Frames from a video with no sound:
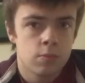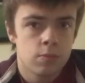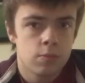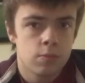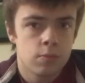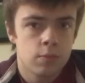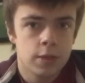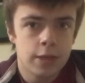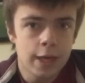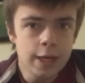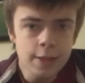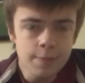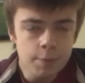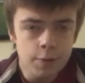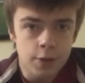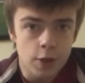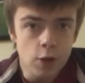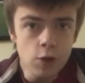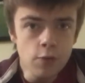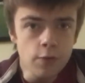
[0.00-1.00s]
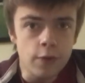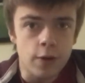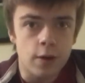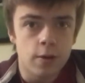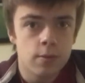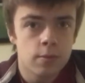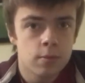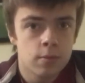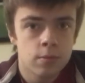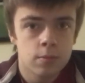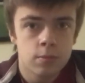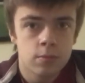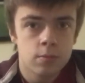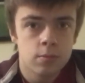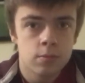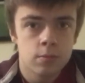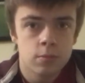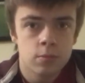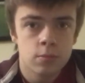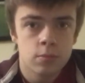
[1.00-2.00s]
The casebook's over.
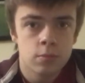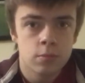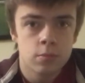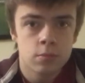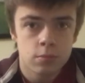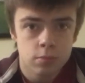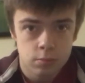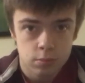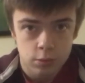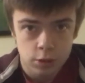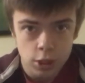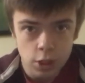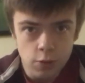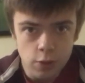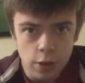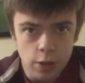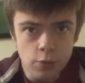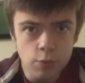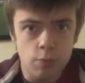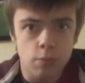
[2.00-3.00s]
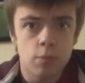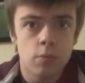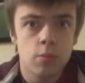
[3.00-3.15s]
Go home.